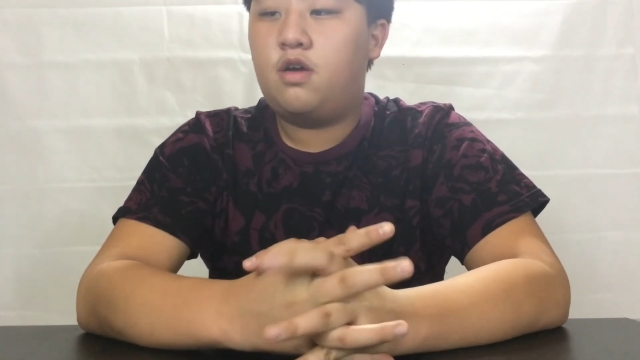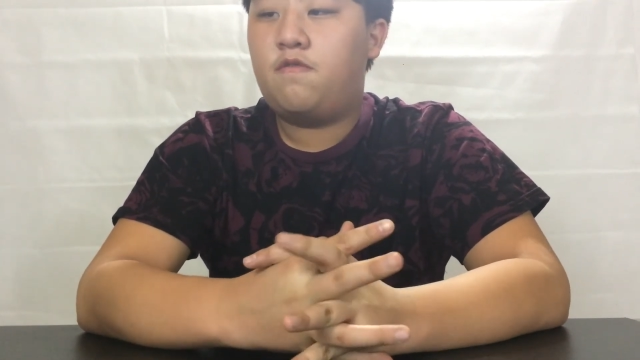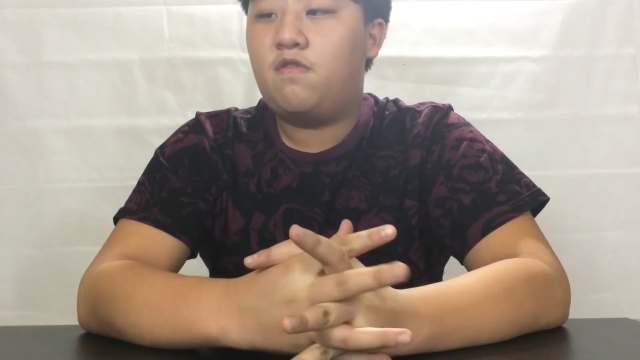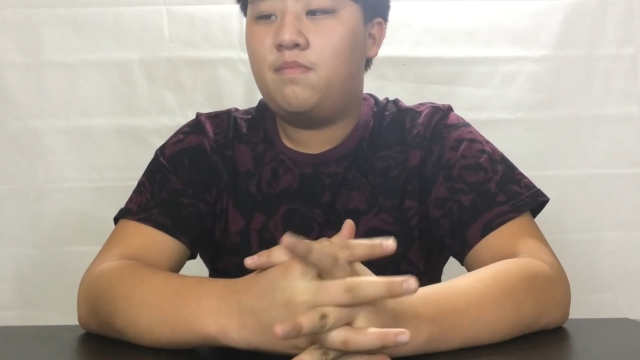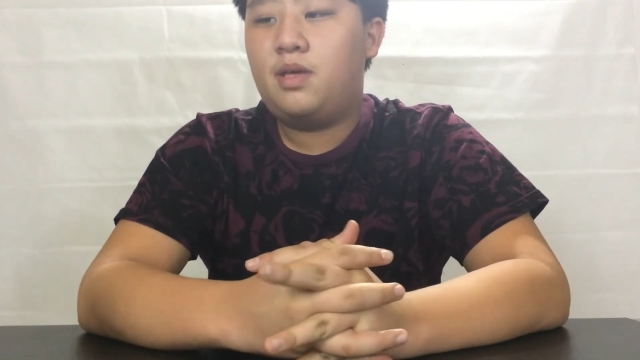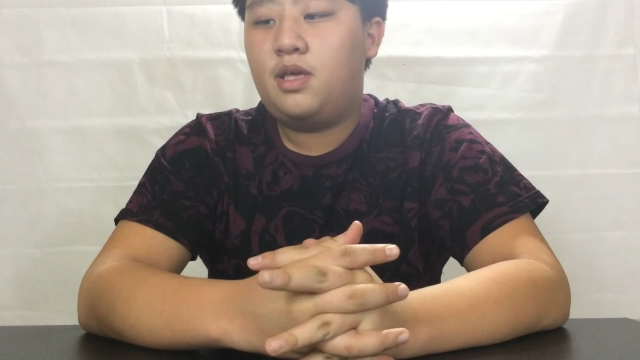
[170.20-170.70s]

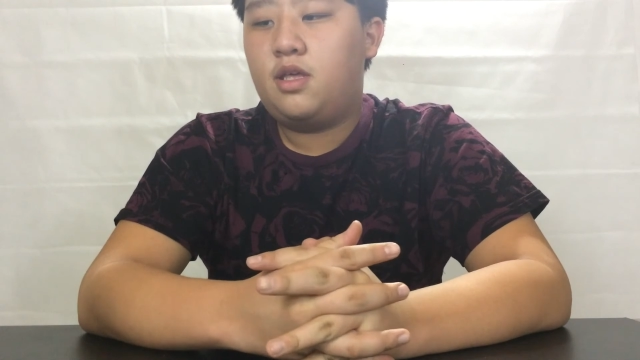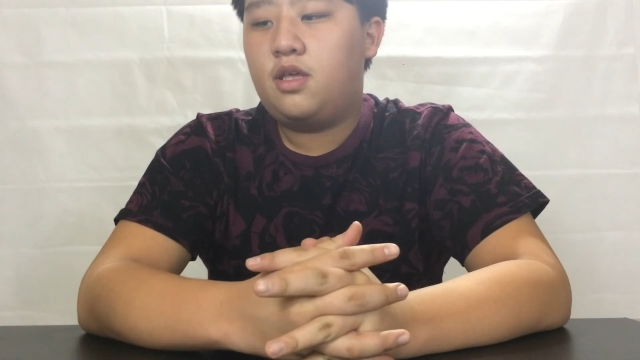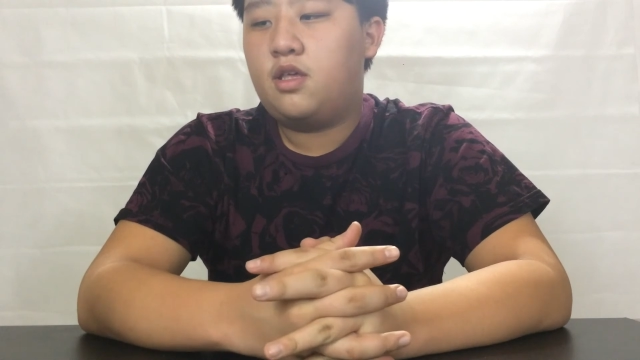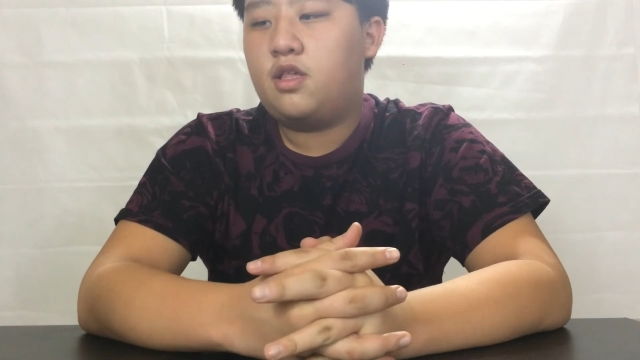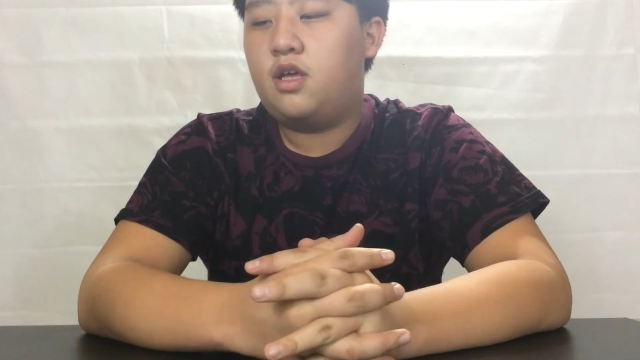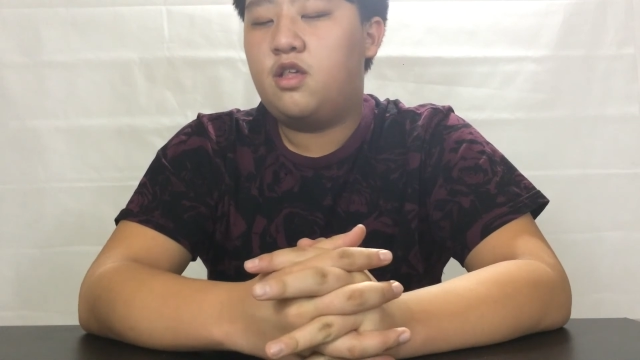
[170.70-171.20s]
for
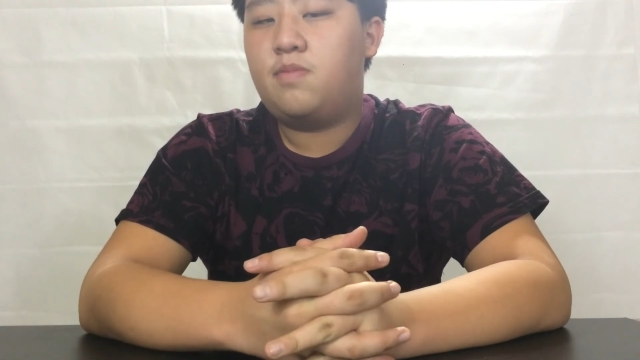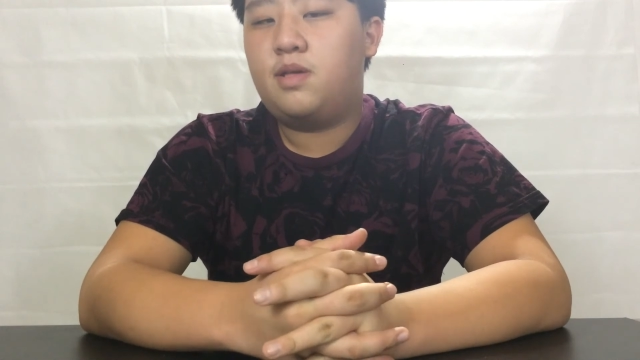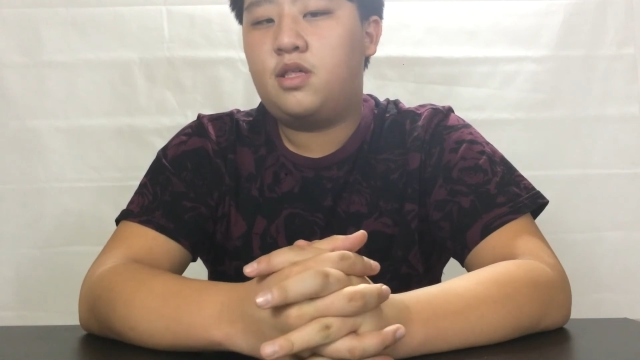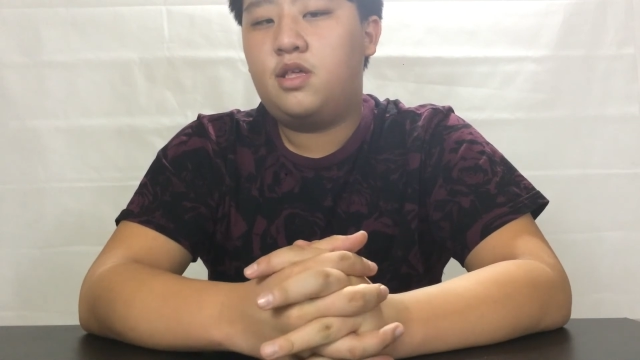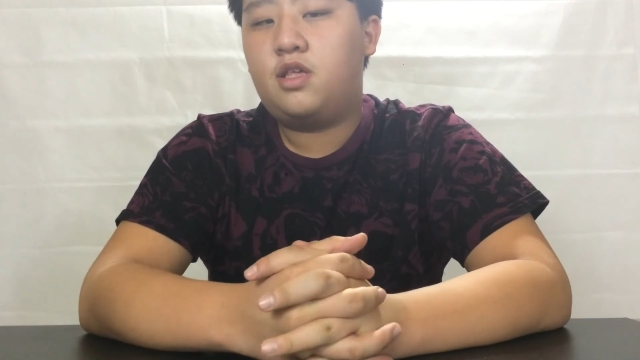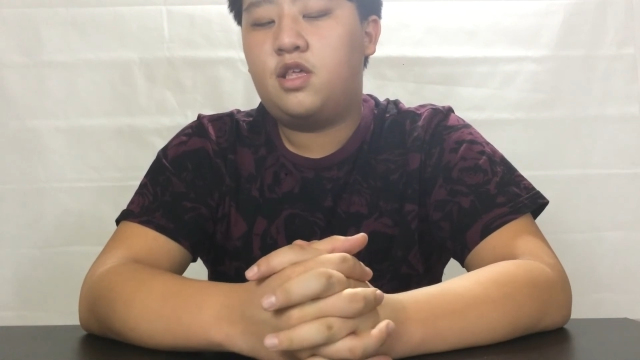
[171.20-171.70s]
me.
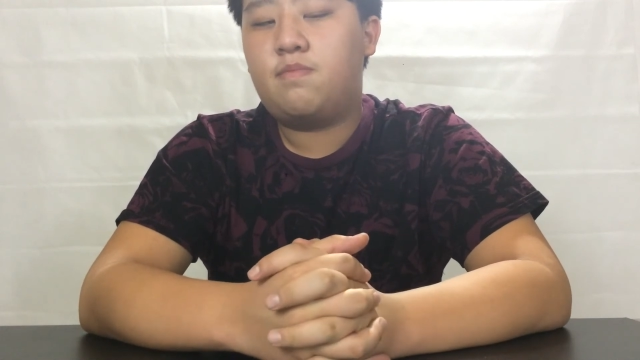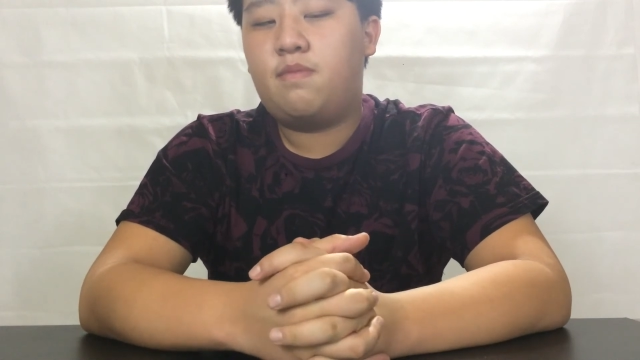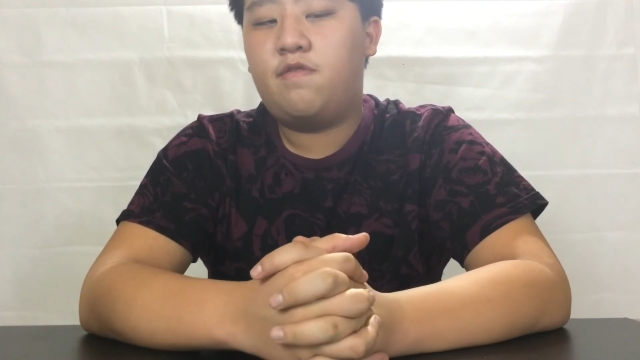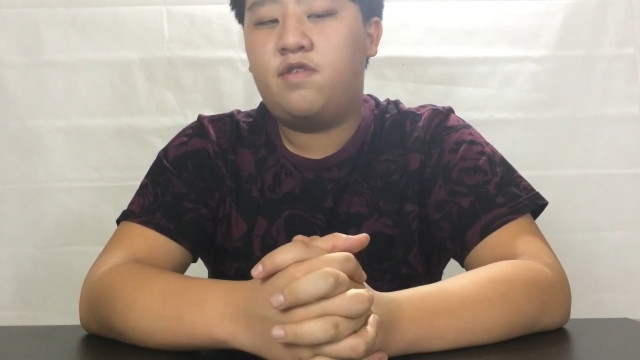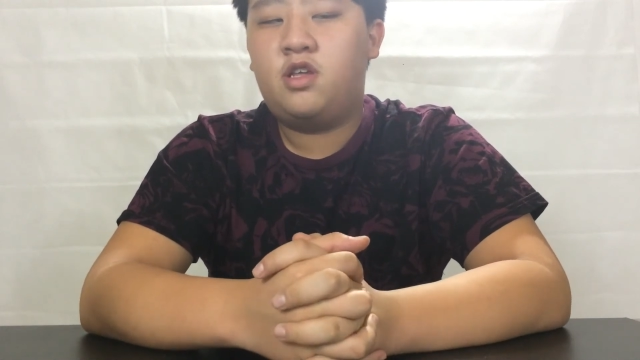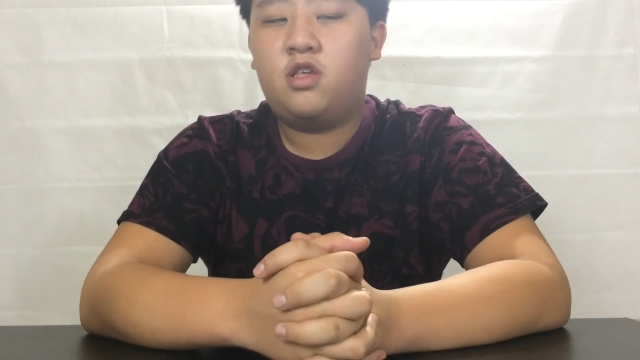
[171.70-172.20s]
Especially since
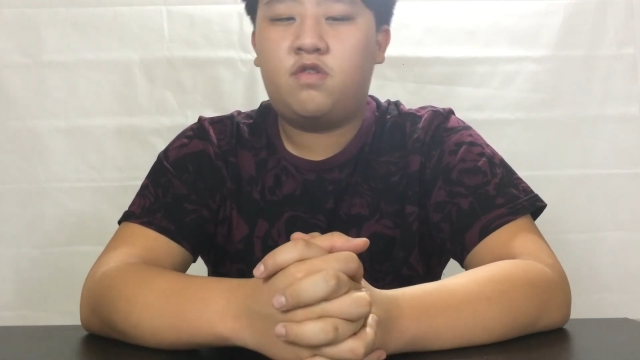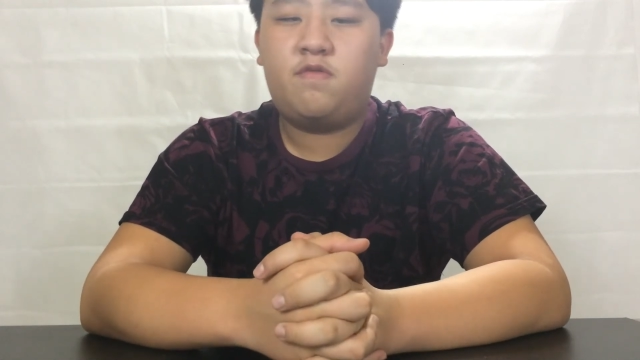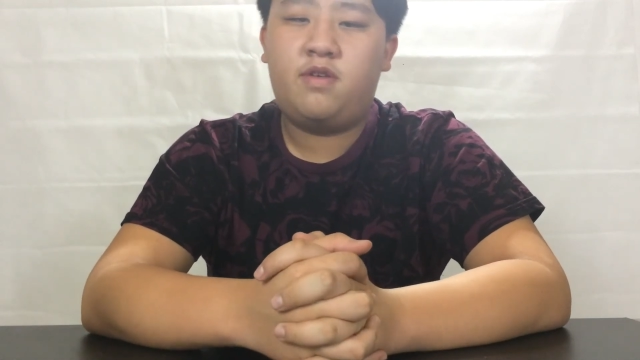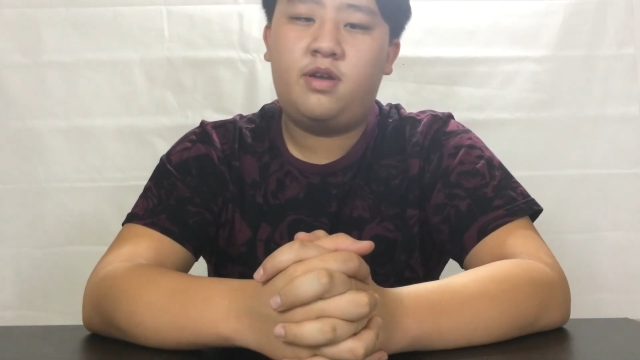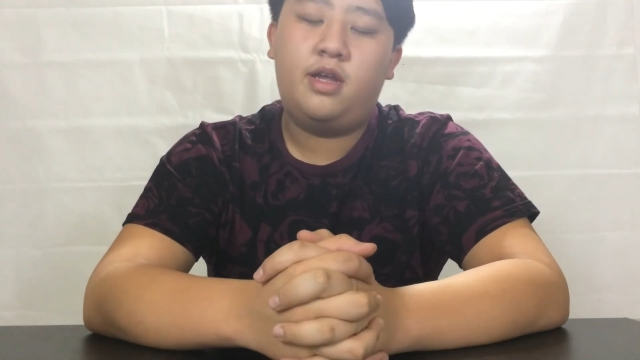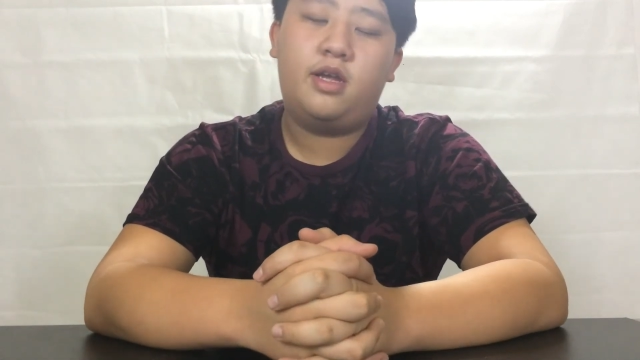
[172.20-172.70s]
my videos are
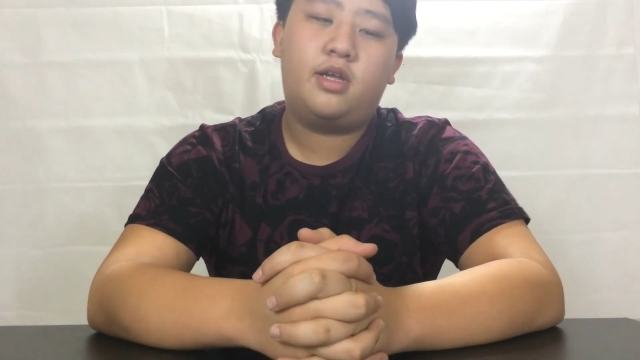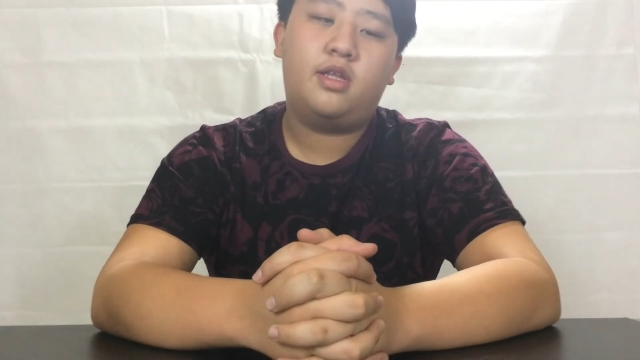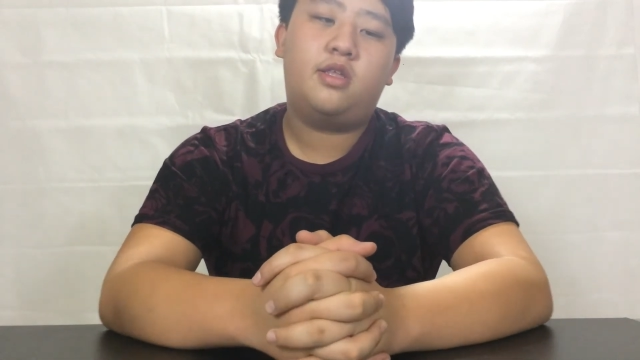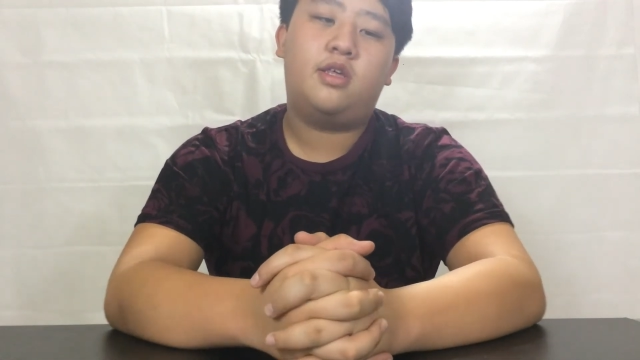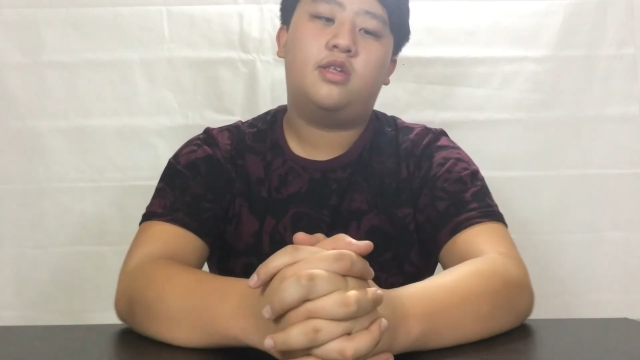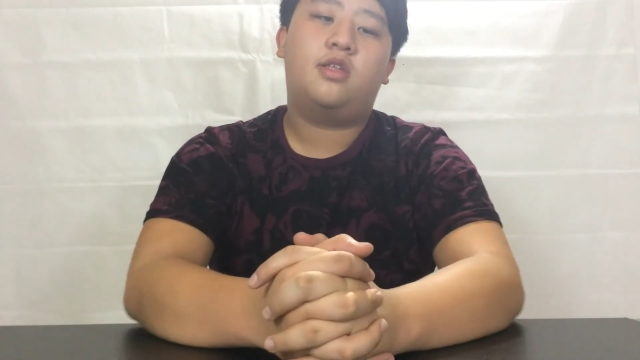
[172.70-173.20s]
very
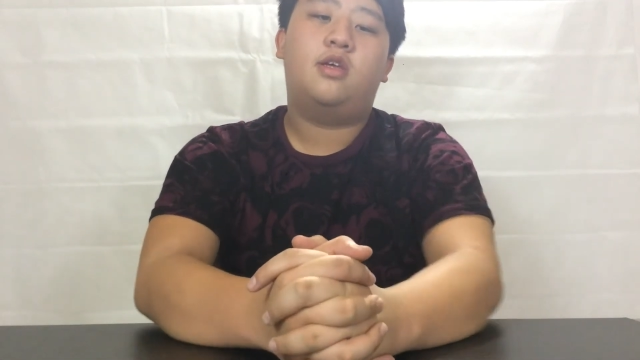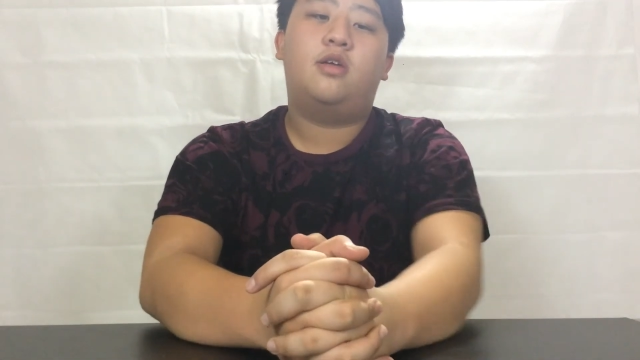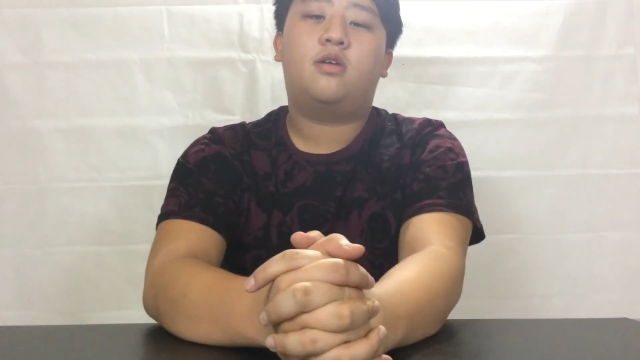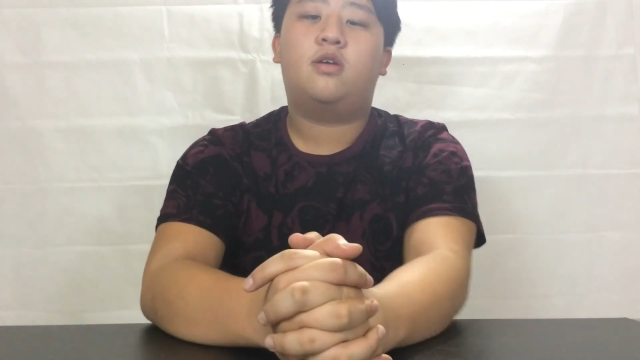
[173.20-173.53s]
inconsistent.